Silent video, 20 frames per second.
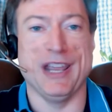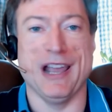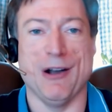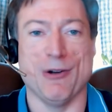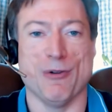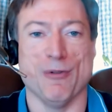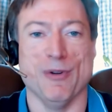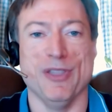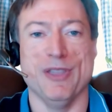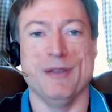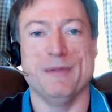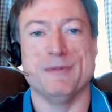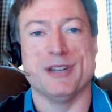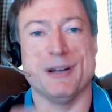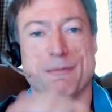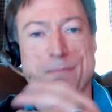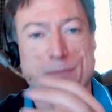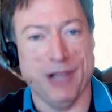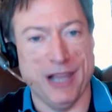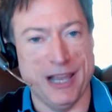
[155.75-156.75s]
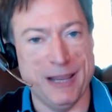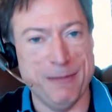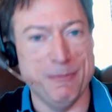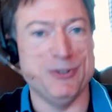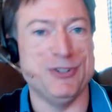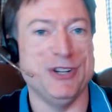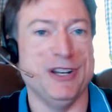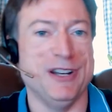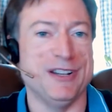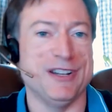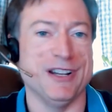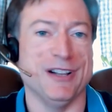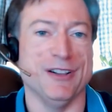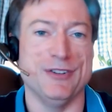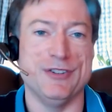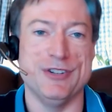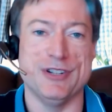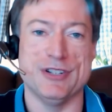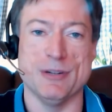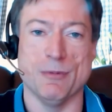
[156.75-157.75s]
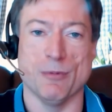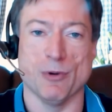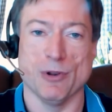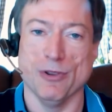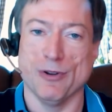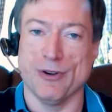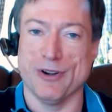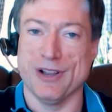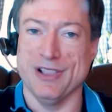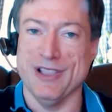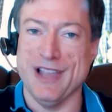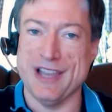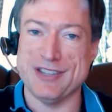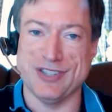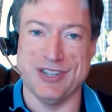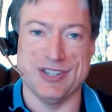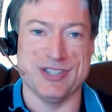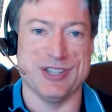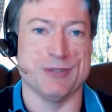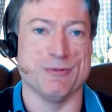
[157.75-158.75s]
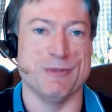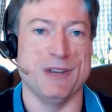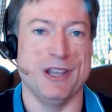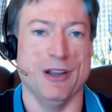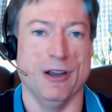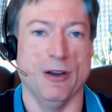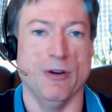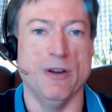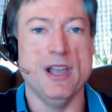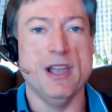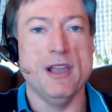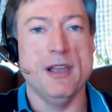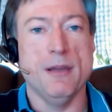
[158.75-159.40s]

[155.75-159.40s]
algorithms and applying machine intelligence and we're learning lessons as we go,